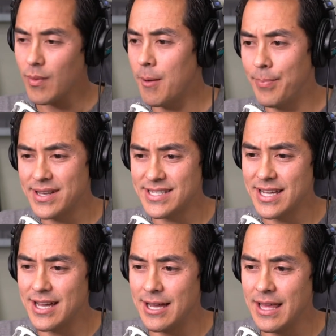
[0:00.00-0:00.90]
But
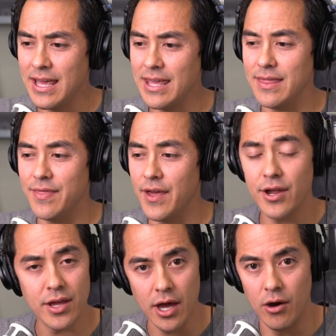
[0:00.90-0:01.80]
uh, there
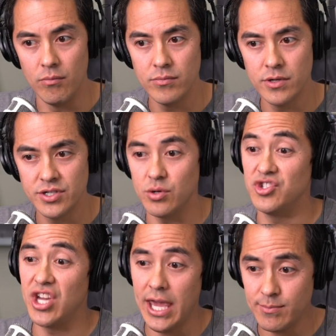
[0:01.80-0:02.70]
you go. So,
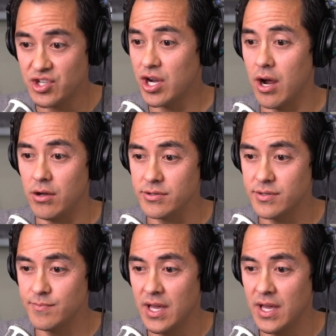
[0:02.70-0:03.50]
James Charles,